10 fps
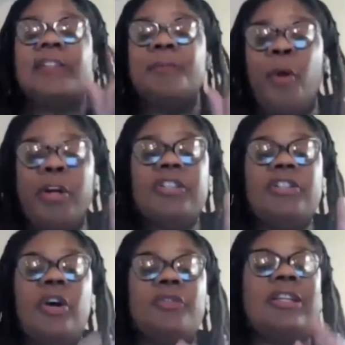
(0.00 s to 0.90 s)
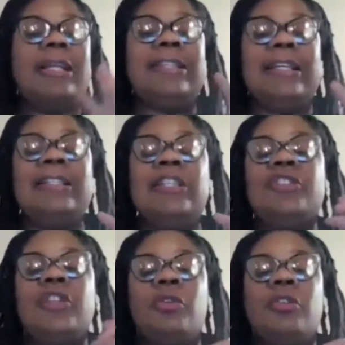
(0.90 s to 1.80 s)
It's important to note that I didn't
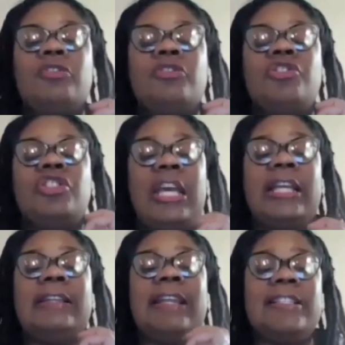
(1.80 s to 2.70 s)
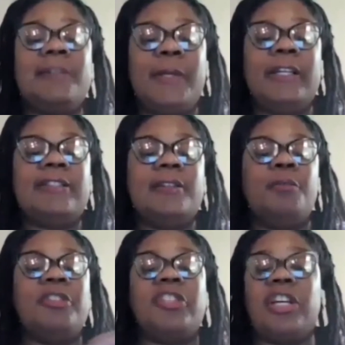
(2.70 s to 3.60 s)
assume. She ate
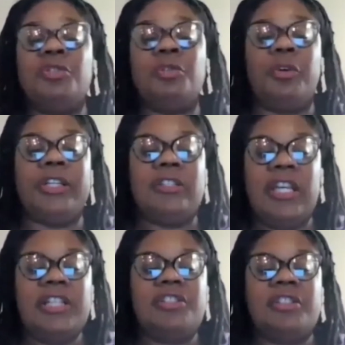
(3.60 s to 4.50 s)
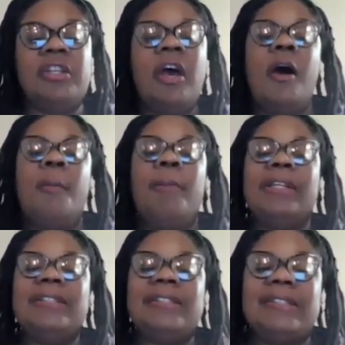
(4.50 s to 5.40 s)
lesbianism with sexual orientation,
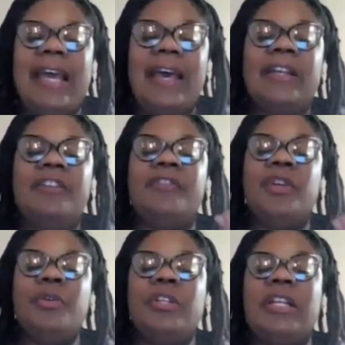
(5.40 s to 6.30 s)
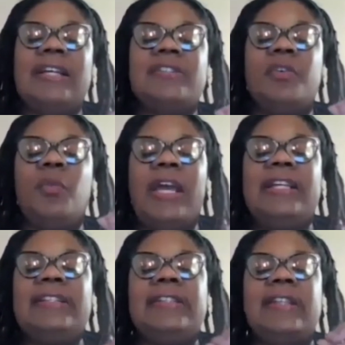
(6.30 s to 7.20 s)
but instead viewed it as a
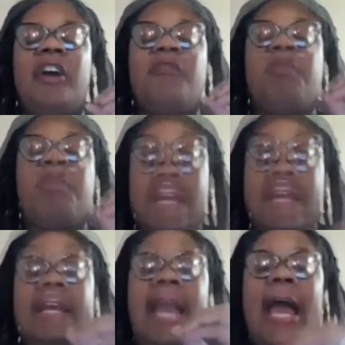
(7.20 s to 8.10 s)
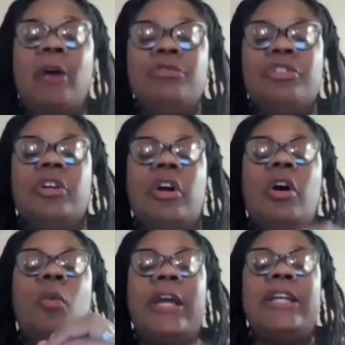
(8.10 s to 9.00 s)
way of being counter
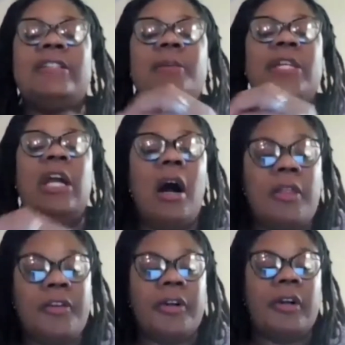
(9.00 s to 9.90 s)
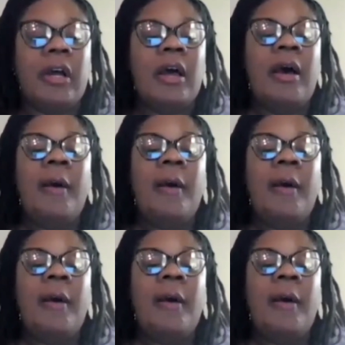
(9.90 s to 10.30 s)
or a way to be other.